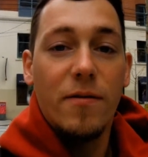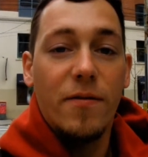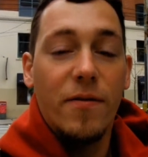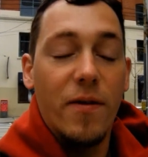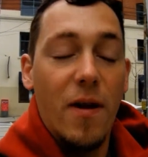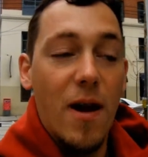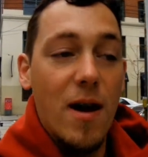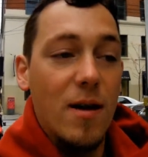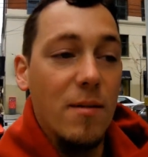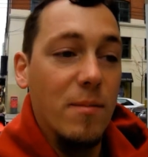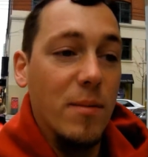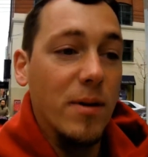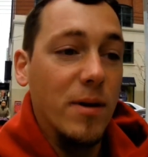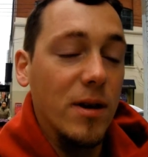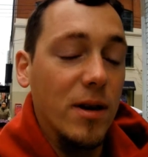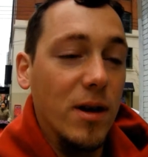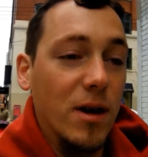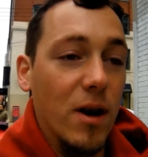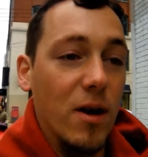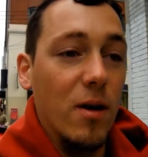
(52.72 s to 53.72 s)
from,
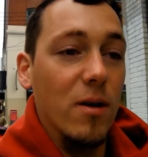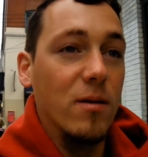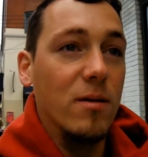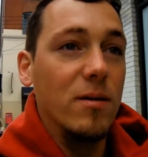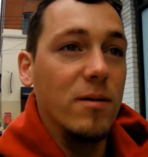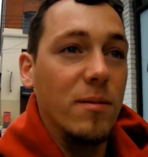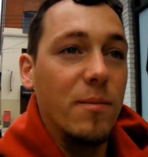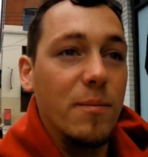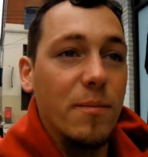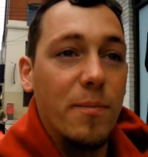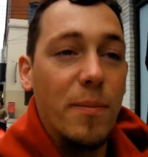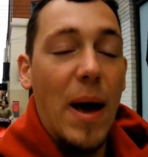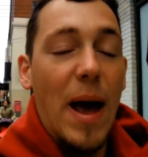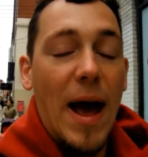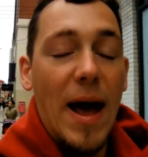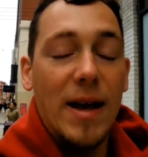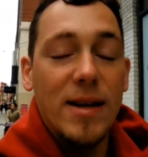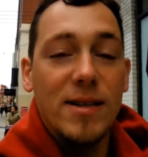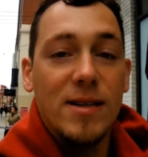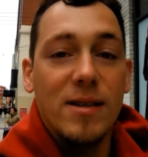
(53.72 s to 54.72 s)
you know,
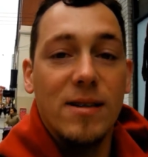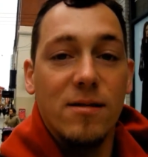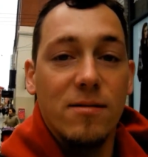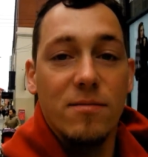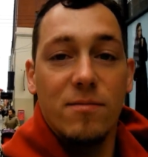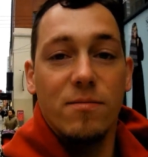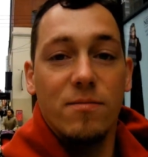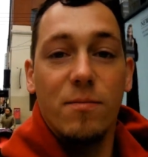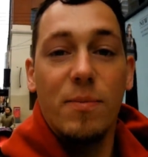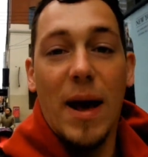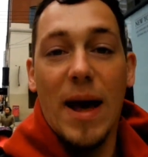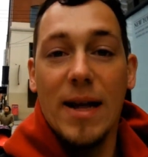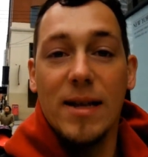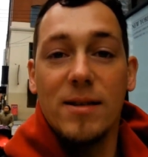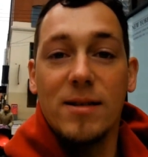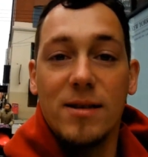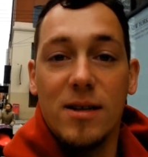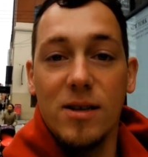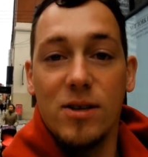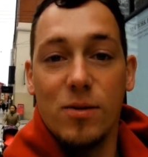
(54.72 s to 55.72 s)
past
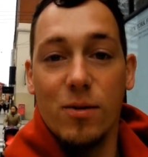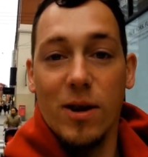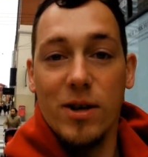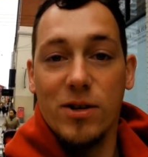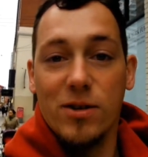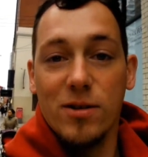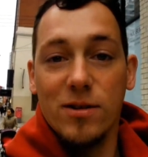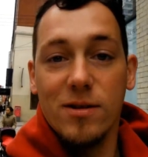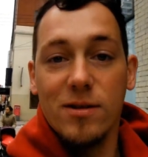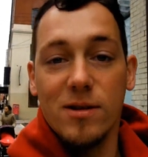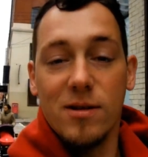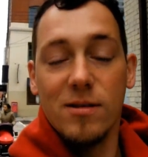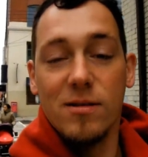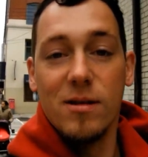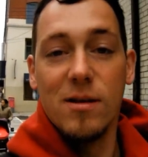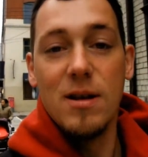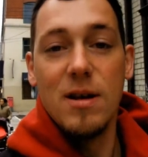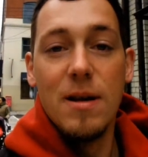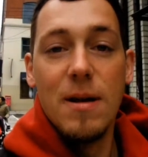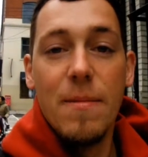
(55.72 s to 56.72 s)
bad situations
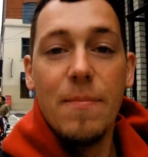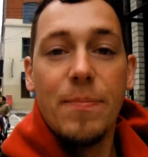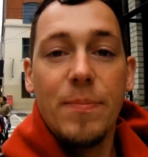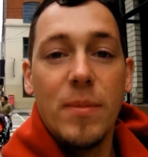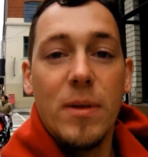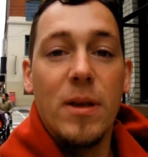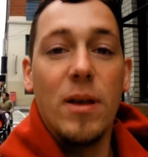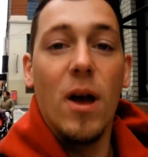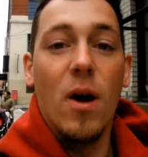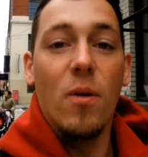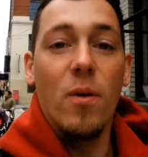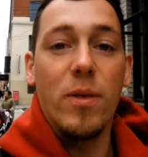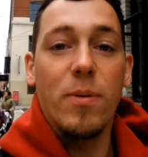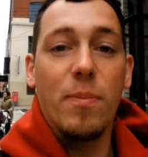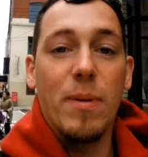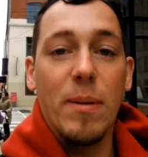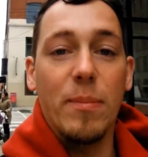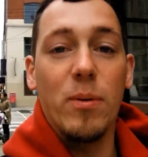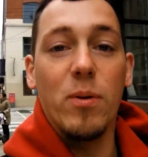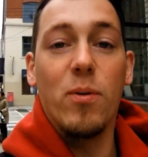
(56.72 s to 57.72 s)
you know, with
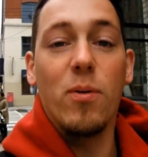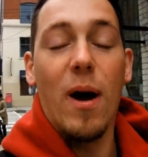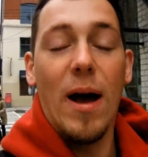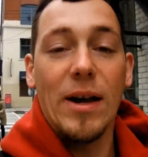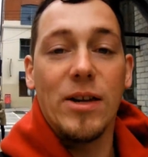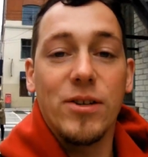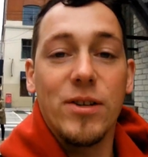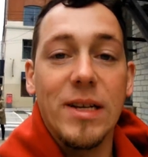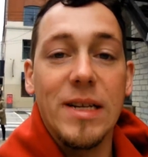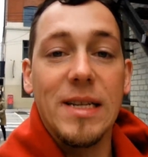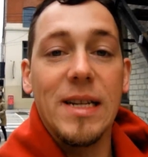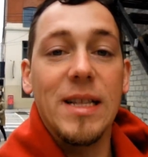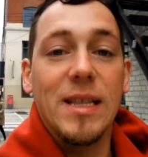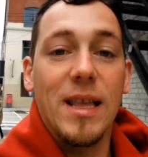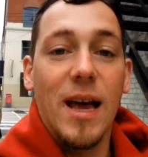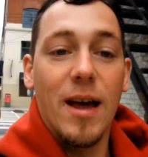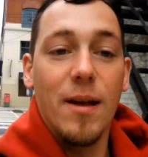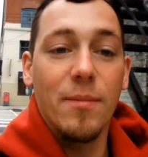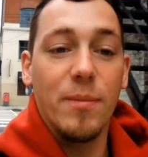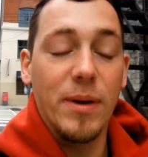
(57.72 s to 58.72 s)
people who actually did
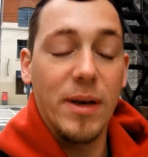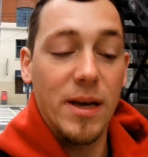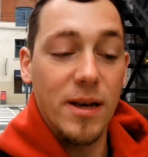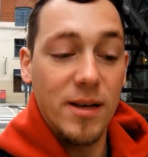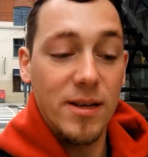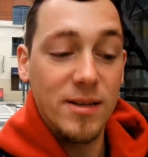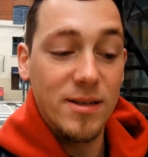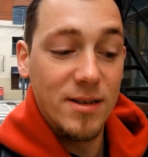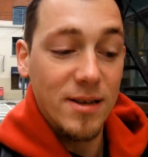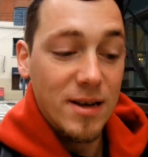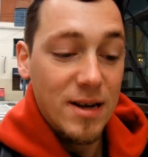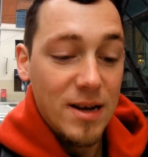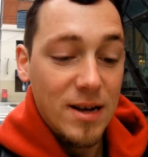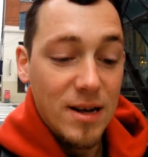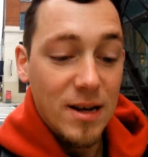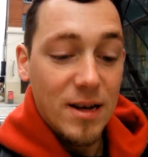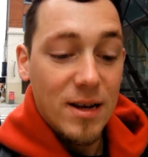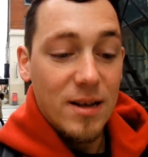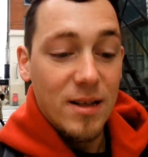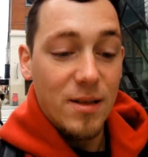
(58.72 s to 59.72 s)
that because
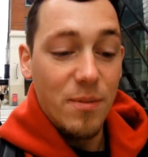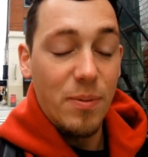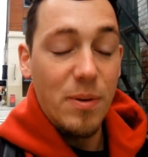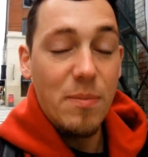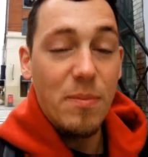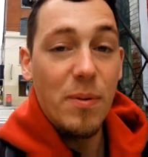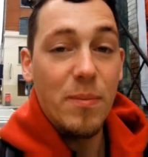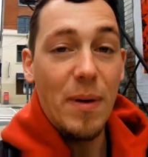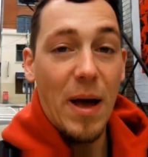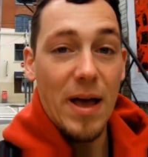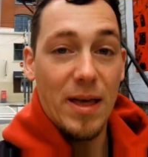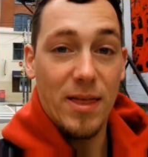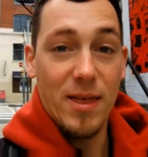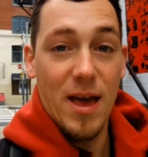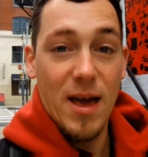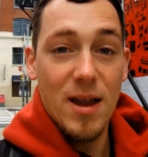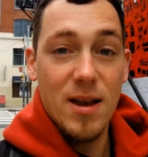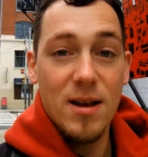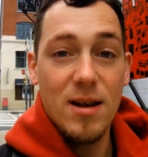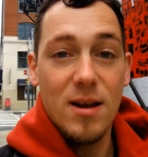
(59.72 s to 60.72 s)
the people back
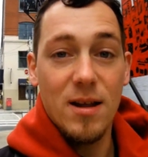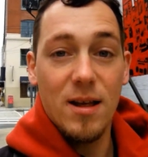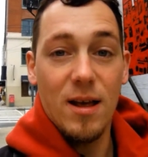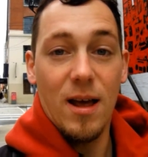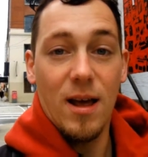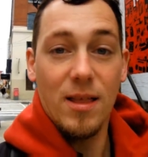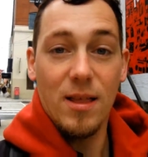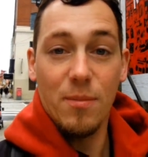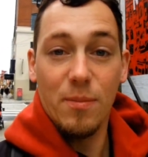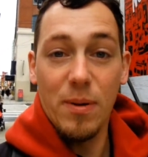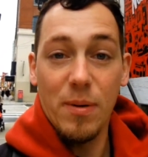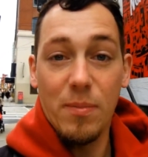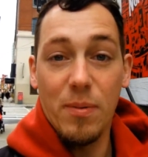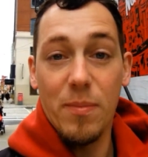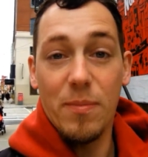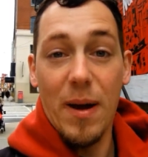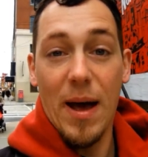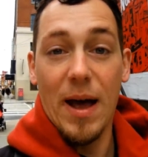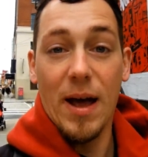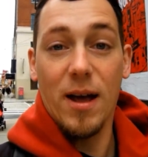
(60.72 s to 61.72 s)
then and the people
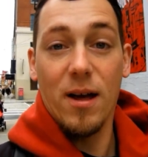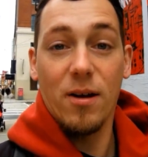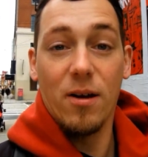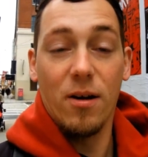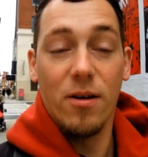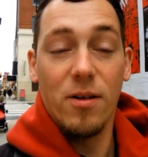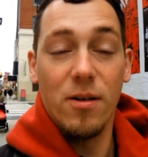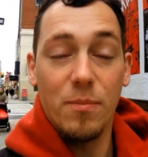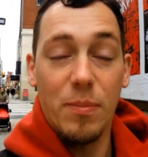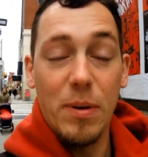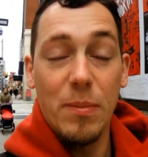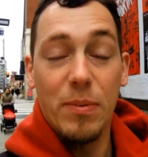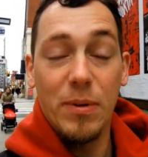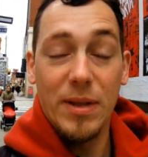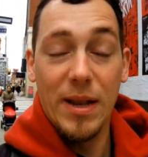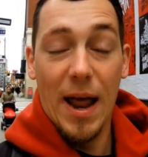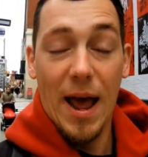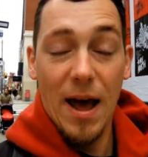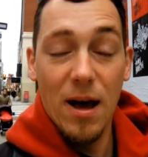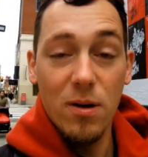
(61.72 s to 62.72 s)
back or the people
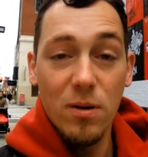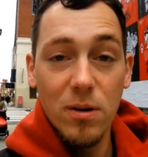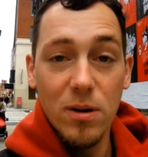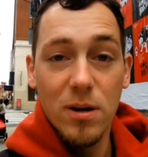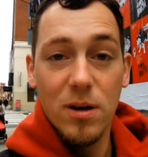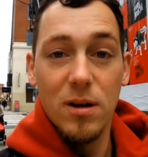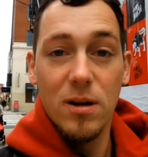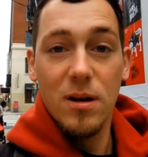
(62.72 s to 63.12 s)
now